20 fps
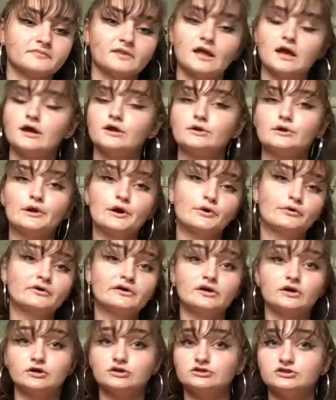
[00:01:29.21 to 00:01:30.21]
don't know, he
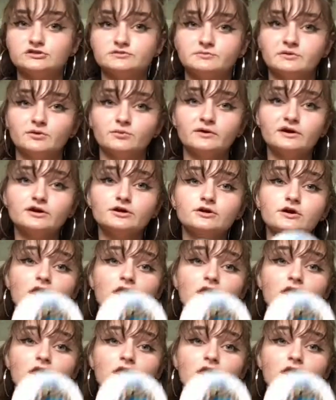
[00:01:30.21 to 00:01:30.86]
could just be weird.